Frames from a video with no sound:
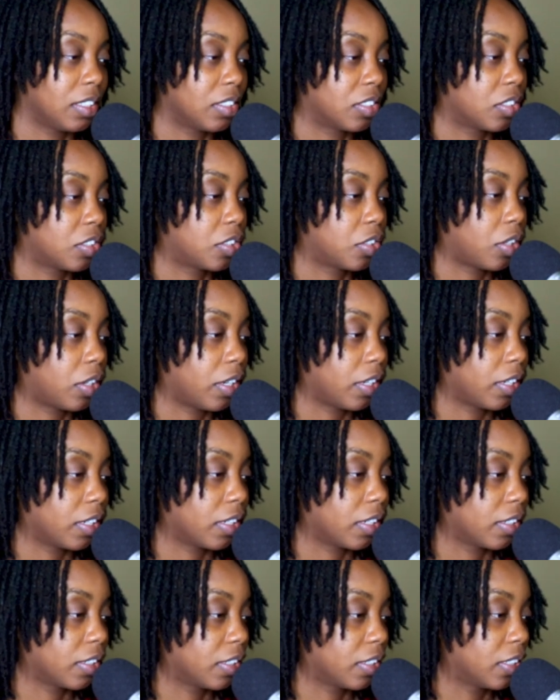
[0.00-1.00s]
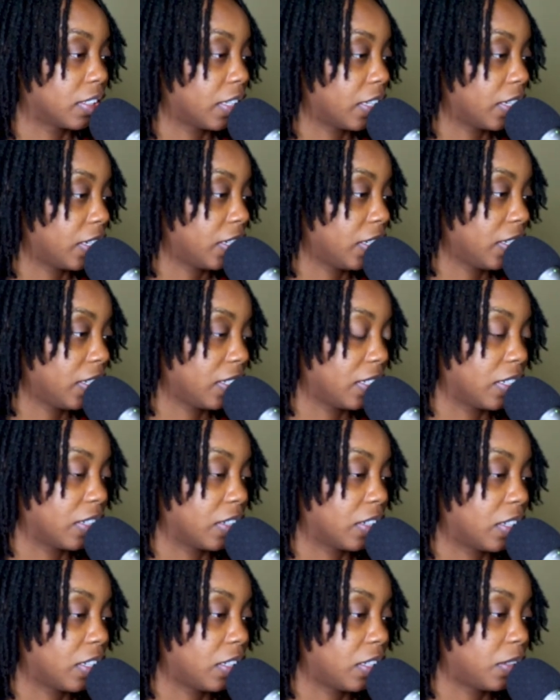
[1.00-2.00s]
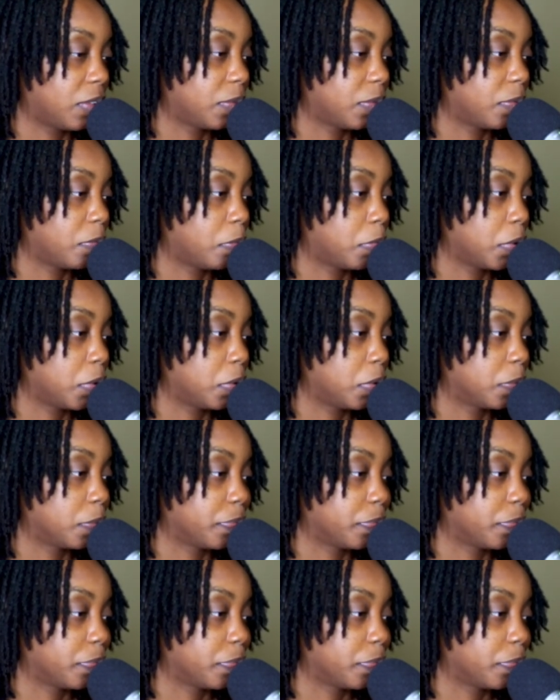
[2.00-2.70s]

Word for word: shark. Is that it? There you go. Boom.